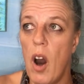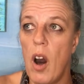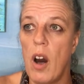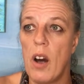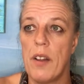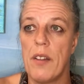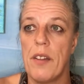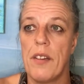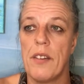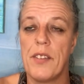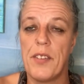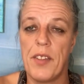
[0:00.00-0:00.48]

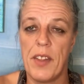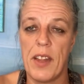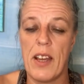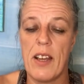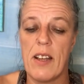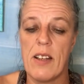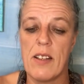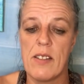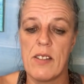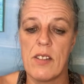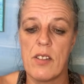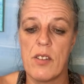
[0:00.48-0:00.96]
on
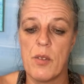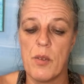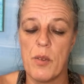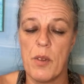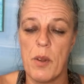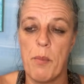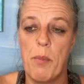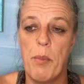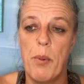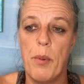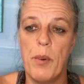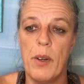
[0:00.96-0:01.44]
things to
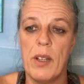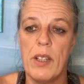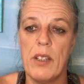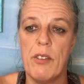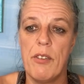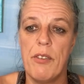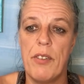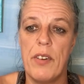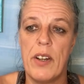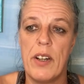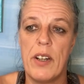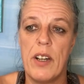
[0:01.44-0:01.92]
the
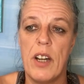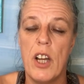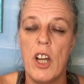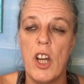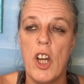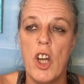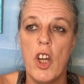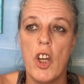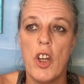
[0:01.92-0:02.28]
point where